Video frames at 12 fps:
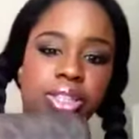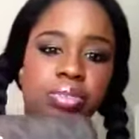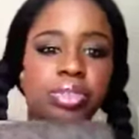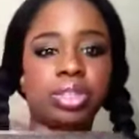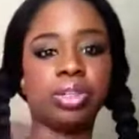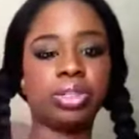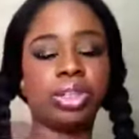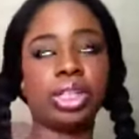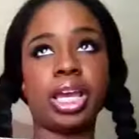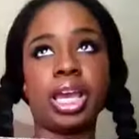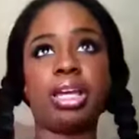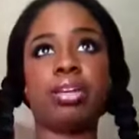It was
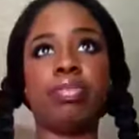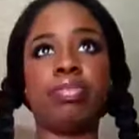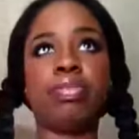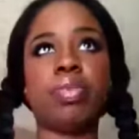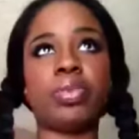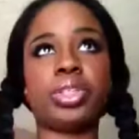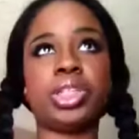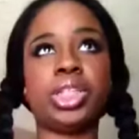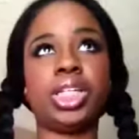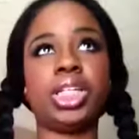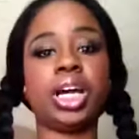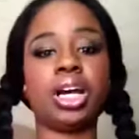
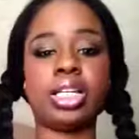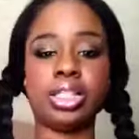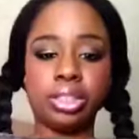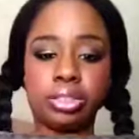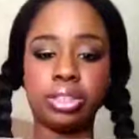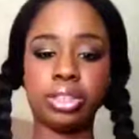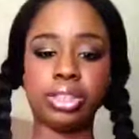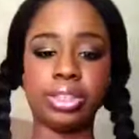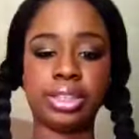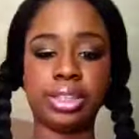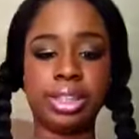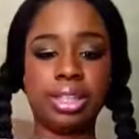
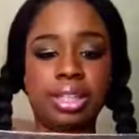$149.